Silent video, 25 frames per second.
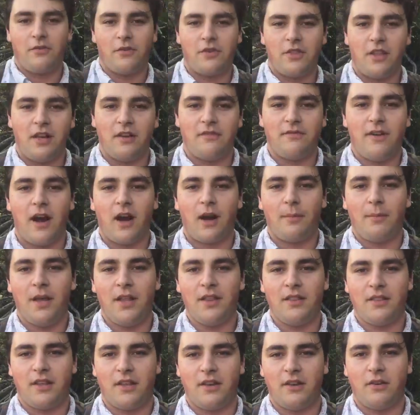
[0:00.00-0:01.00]
for the
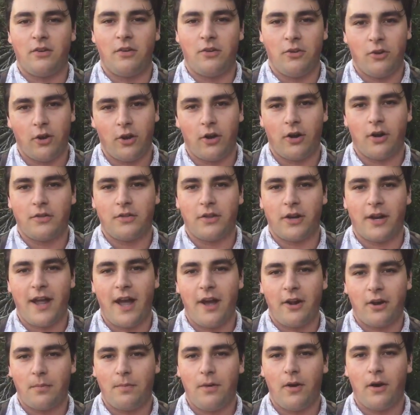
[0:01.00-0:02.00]
environment than their
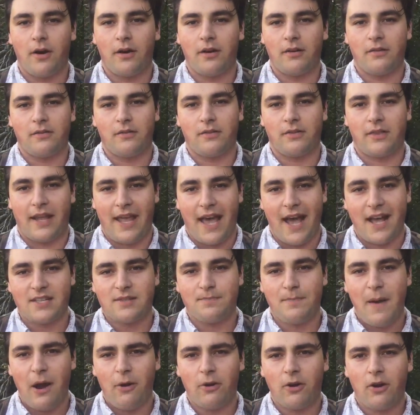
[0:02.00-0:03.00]
counterpart, the
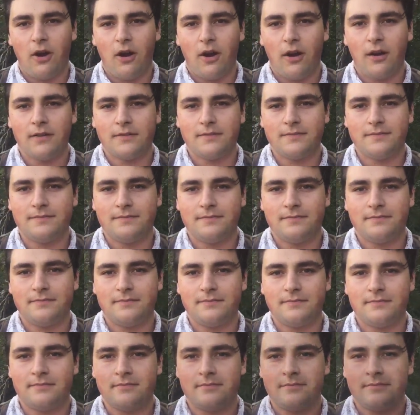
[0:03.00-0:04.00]
gas-powered car?
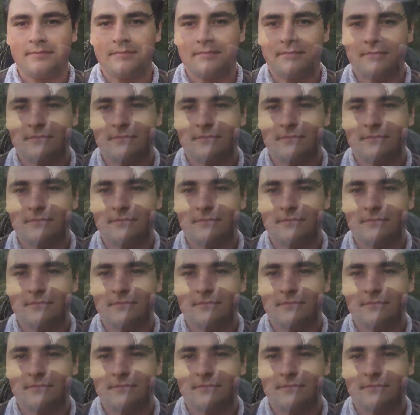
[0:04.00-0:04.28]
Out of the